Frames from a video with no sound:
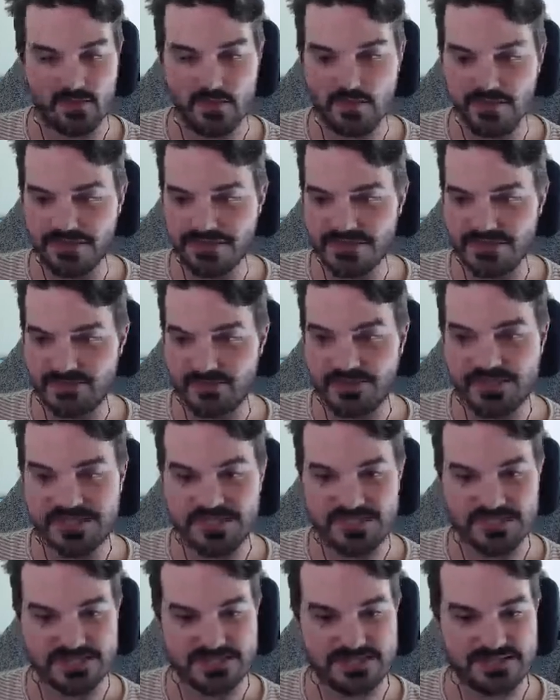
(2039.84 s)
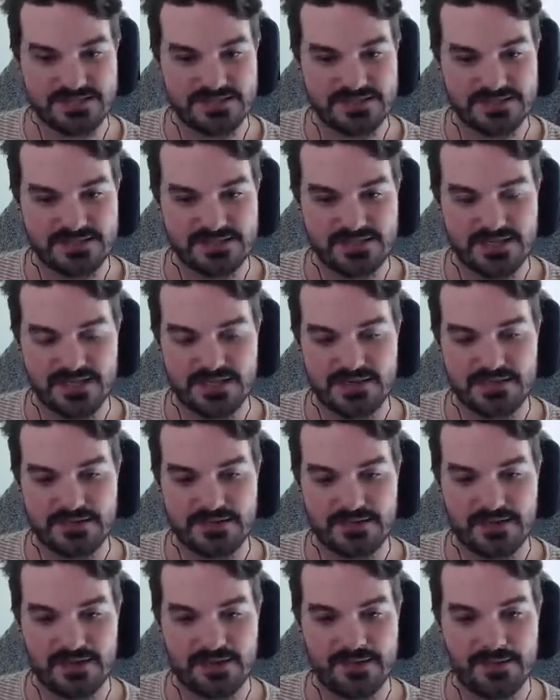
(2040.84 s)
what else have we done since then?
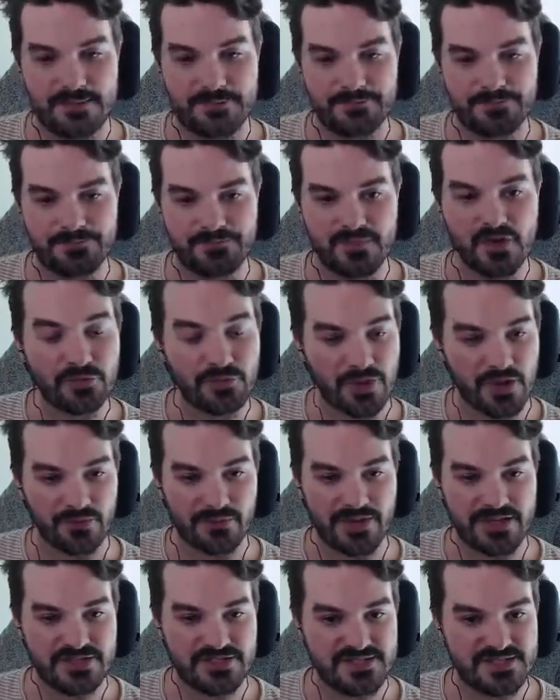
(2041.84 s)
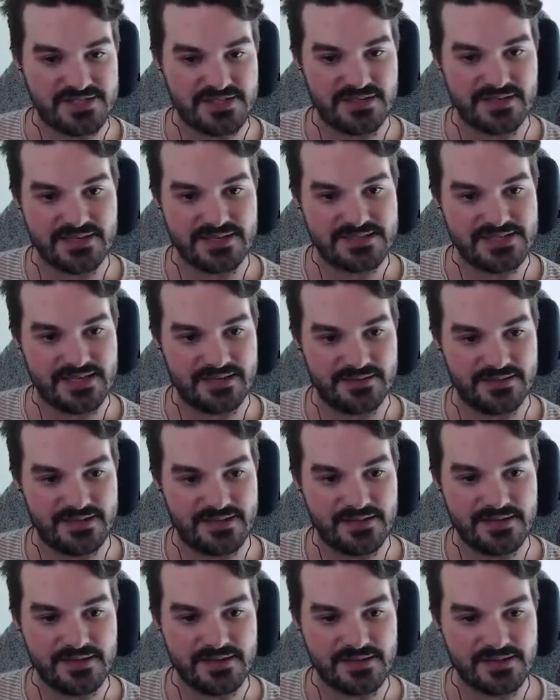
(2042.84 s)
Um, rearranged this area down
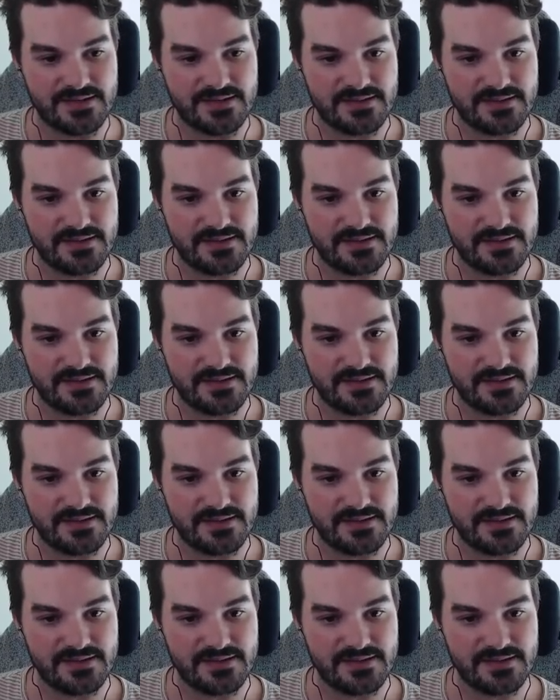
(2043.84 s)
here,